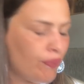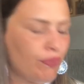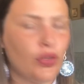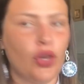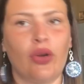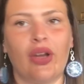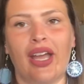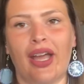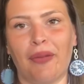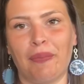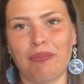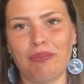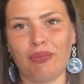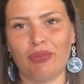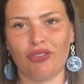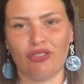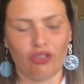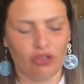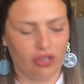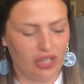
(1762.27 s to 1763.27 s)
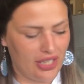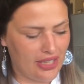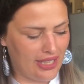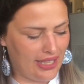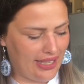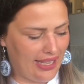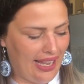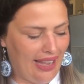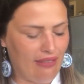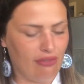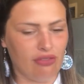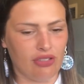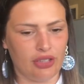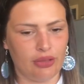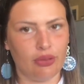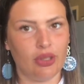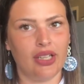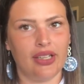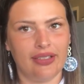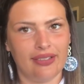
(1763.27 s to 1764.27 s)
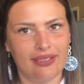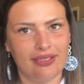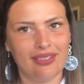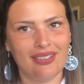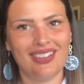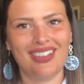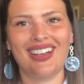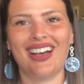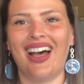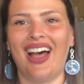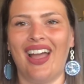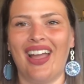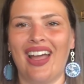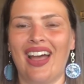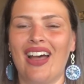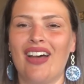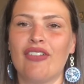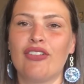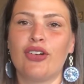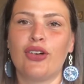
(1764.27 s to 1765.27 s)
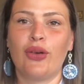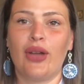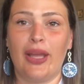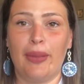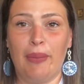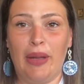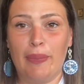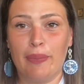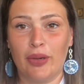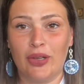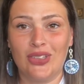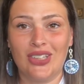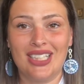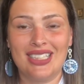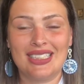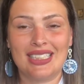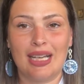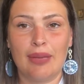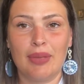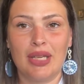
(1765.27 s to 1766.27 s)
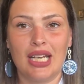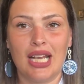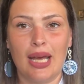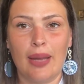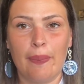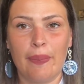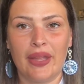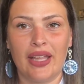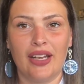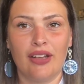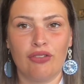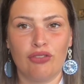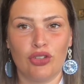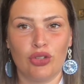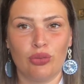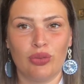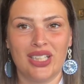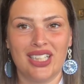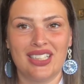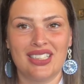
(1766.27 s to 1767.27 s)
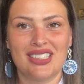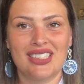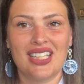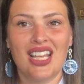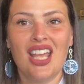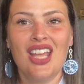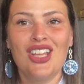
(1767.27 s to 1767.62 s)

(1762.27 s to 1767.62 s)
Okay, before I thank everyone, okay, my birthday's coming up in a few weeks.